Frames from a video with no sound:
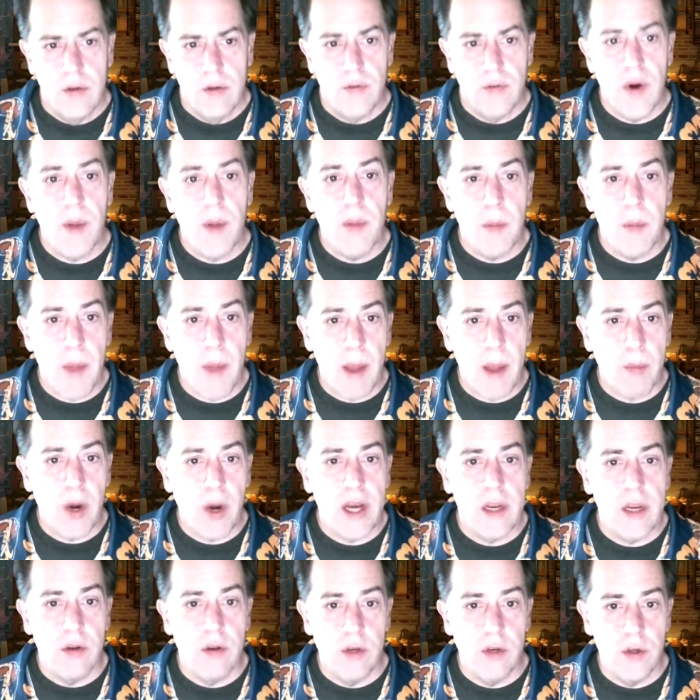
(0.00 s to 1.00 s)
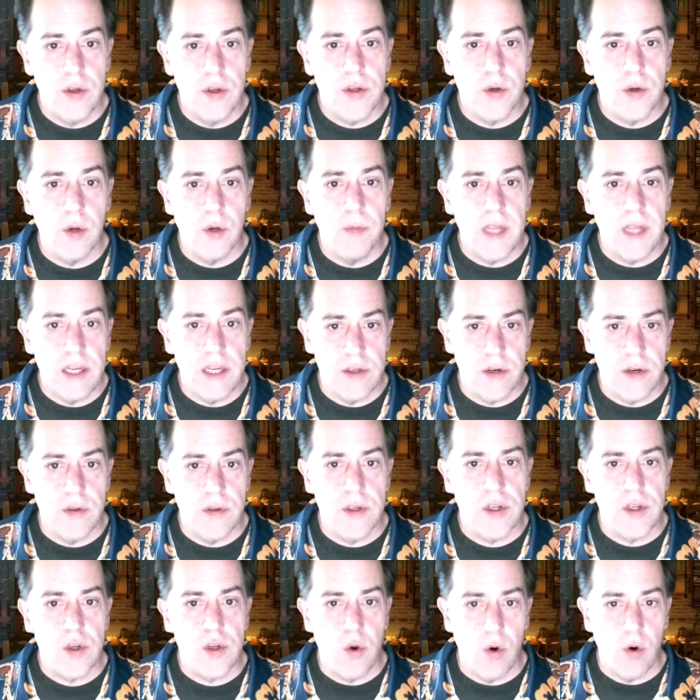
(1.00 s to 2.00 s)
From the PEP Radio Newsroom, these are the
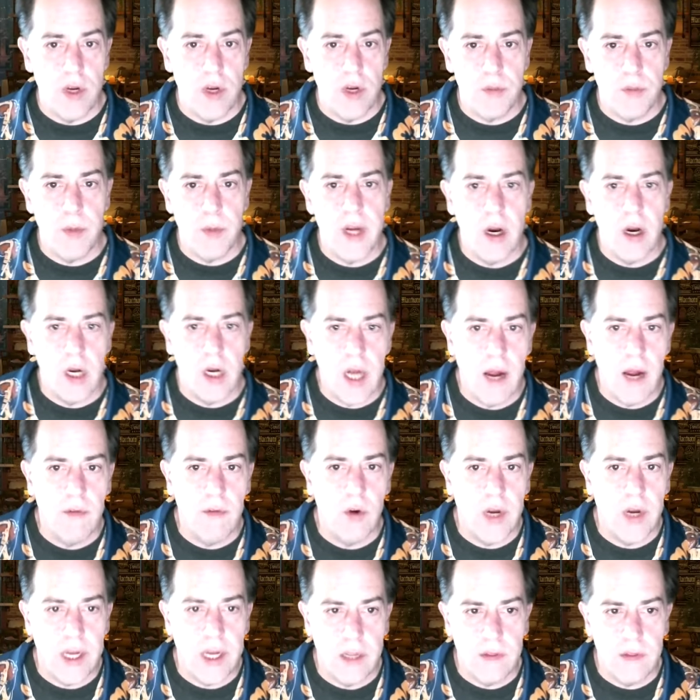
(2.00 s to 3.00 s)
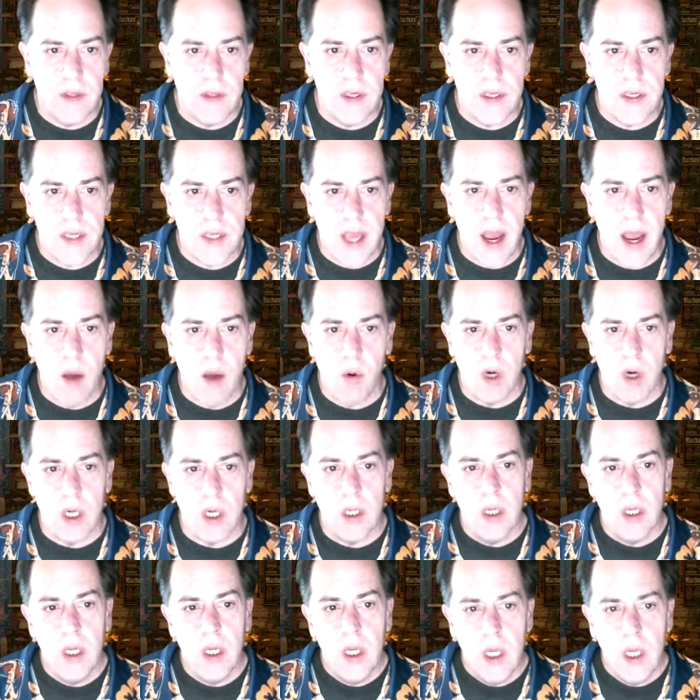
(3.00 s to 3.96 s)
stories we are covering at this hour.